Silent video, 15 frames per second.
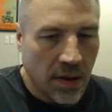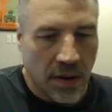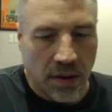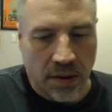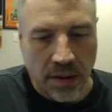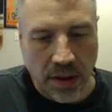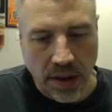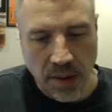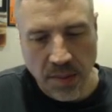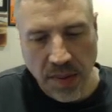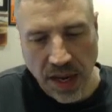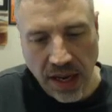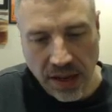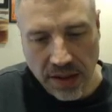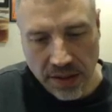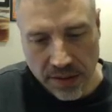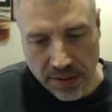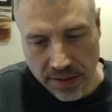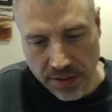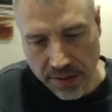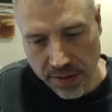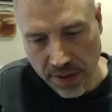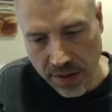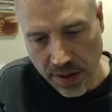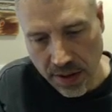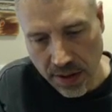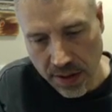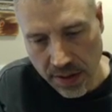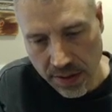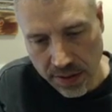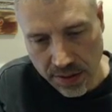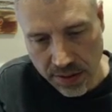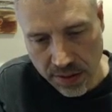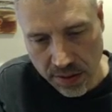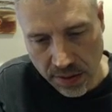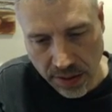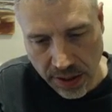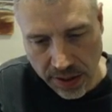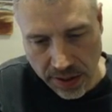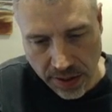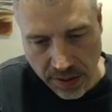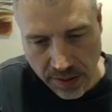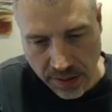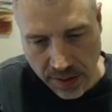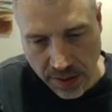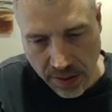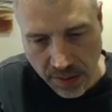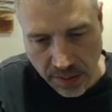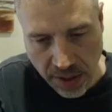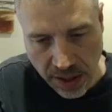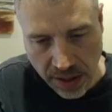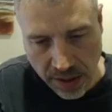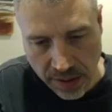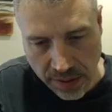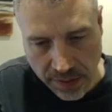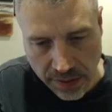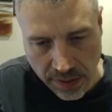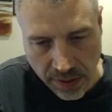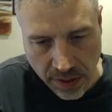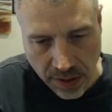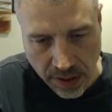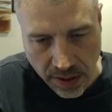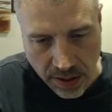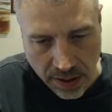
What can I make in the streets? I don't know, man. I feel like